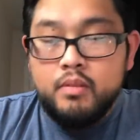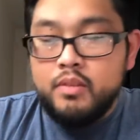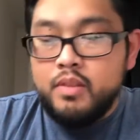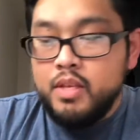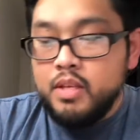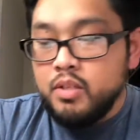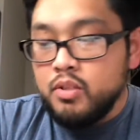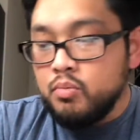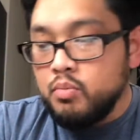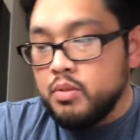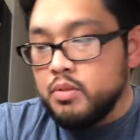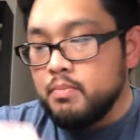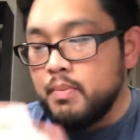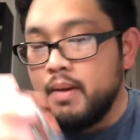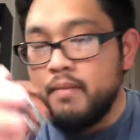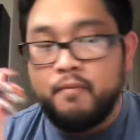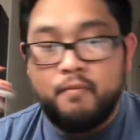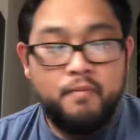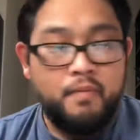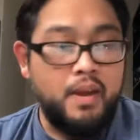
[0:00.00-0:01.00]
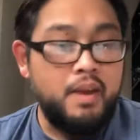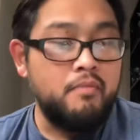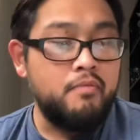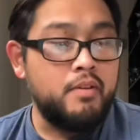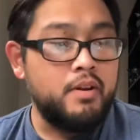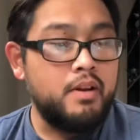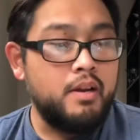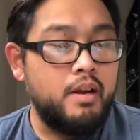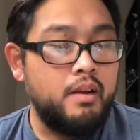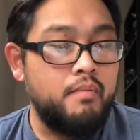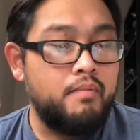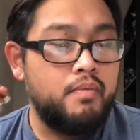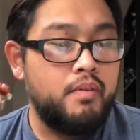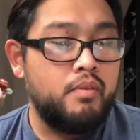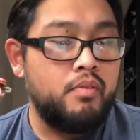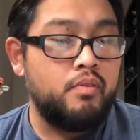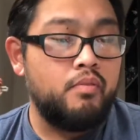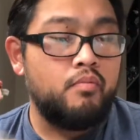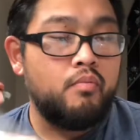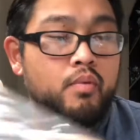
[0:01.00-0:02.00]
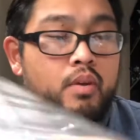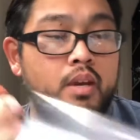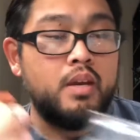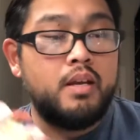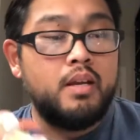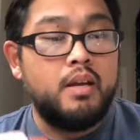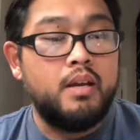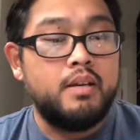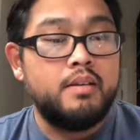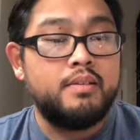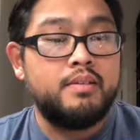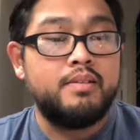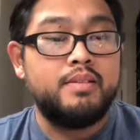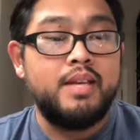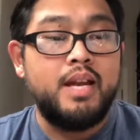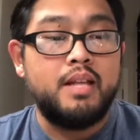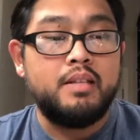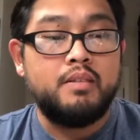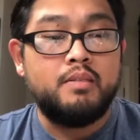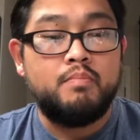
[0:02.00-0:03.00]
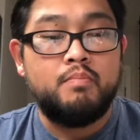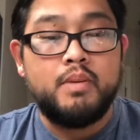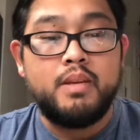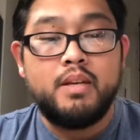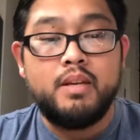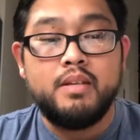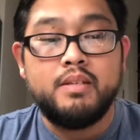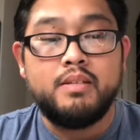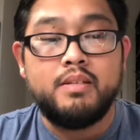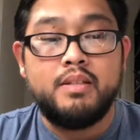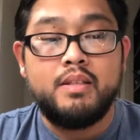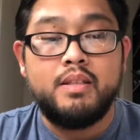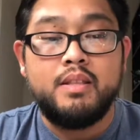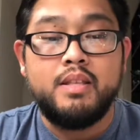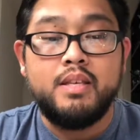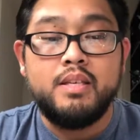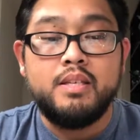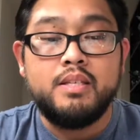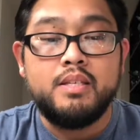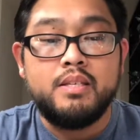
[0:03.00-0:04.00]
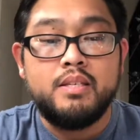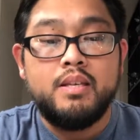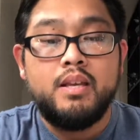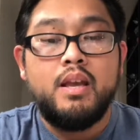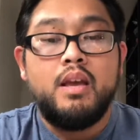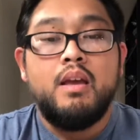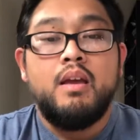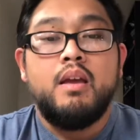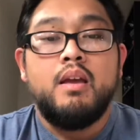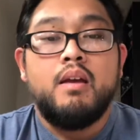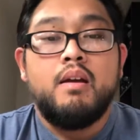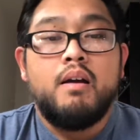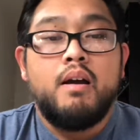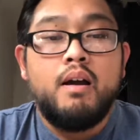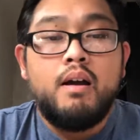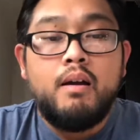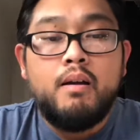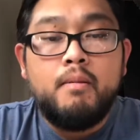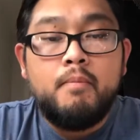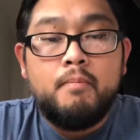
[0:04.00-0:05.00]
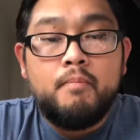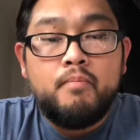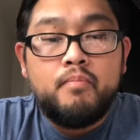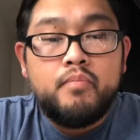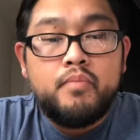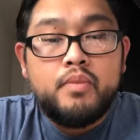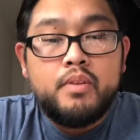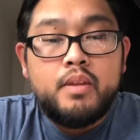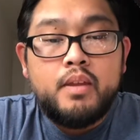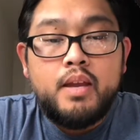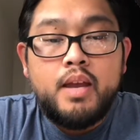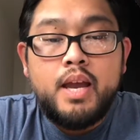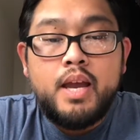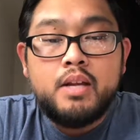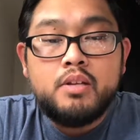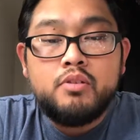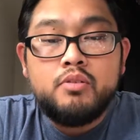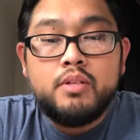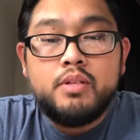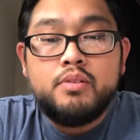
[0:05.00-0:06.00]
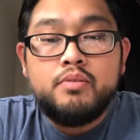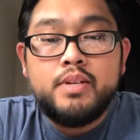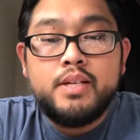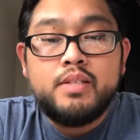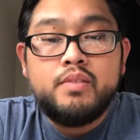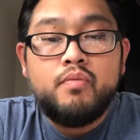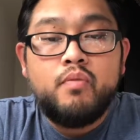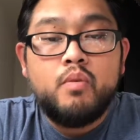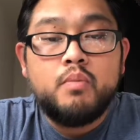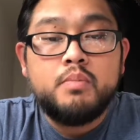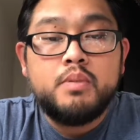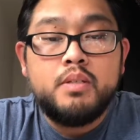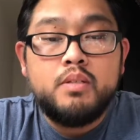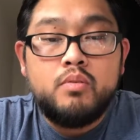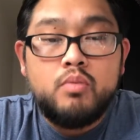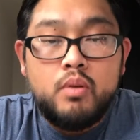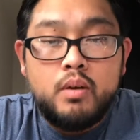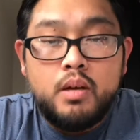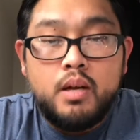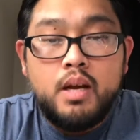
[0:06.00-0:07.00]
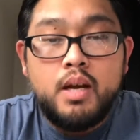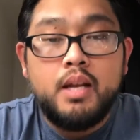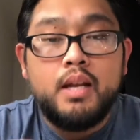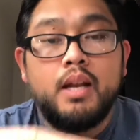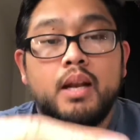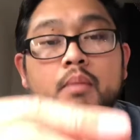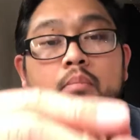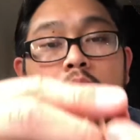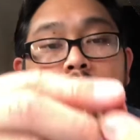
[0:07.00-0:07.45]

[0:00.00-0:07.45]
this was my favorite of the three sets because this actually transforms into a gun. And I'm